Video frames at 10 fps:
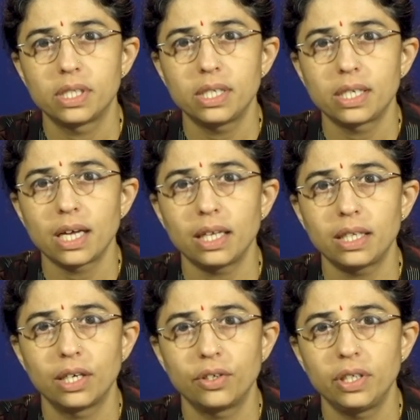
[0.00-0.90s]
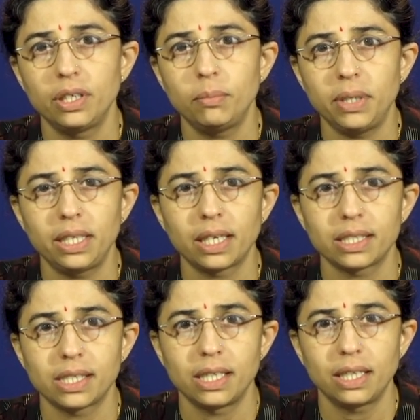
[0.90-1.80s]
cystathionine beta
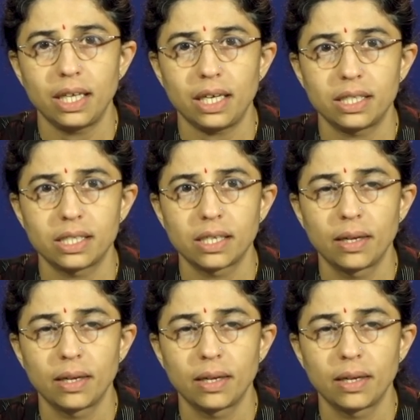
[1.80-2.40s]
synthase.